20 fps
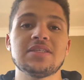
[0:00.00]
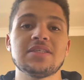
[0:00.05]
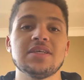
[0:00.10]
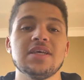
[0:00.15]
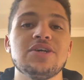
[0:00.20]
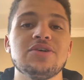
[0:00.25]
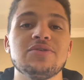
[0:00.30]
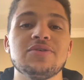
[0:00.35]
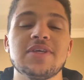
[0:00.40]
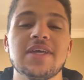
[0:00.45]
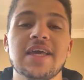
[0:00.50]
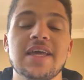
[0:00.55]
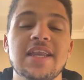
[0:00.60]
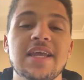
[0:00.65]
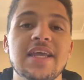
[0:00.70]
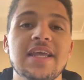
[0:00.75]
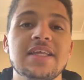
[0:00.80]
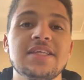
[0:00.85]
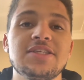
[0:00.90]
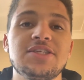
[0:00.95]
So
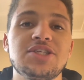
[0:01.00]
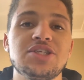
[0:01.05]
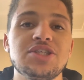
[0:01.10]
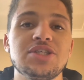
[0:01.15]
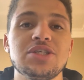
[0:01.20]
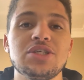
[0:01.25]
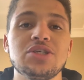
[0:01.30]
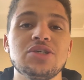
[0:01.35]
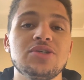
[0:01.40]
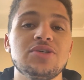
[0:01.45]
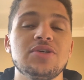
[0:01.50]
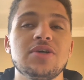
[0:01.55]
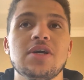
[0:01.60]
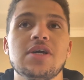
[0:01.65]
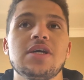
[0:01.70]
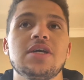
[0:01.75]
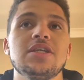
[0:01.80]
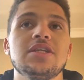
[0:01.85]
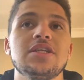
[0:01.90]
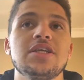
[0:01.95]
getting into
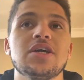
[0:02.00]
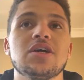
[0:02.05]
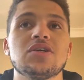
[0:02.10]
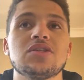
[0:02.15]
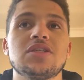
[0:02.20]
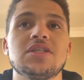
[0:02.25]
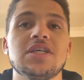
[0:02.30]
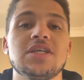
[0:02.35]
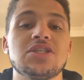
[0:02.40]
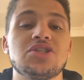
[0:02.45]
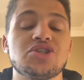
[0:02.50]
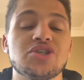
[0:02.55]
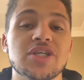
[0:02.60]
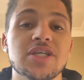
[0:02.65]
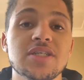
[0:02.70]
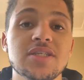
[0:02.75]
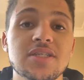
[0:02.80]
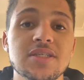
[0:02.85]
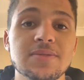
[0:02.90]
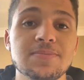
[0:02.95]
neon
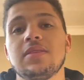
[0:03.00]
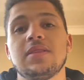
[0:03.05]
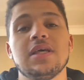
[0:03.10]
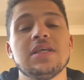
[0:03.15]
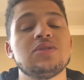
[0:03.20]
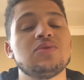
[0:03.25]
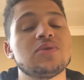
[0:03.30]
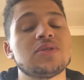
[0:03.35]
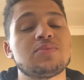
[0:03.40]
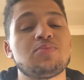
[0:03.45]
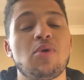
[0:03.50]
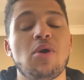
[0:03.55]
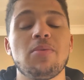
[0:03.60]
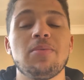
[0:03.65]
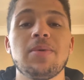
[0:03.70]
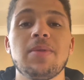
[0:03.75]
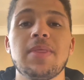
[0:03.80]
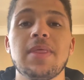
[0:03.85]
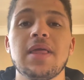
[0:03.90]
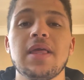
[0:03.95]
tetras, this was
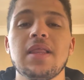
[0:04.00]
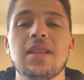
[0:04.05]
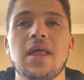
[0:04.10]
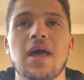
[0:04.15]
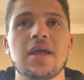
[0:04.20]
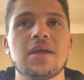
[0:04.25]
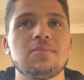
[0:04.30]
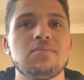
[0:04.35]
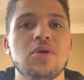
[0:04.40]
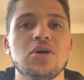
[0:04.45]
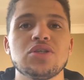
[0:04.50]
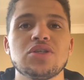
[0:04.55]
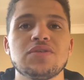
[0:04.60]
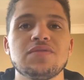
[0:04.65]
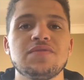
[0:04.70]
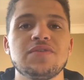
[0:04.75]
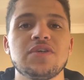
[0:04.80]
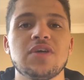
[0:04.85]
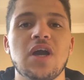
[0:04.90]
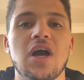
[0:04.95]
probably, like most
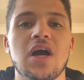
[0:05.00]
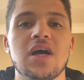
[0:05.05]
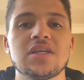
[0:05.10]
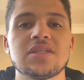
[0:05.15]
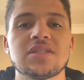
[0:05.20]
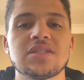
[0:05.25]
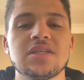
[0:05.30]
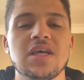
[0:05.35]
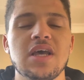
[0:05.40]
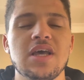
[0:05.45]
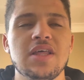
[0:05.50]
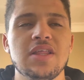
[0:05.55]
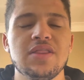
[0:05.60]
of you guys,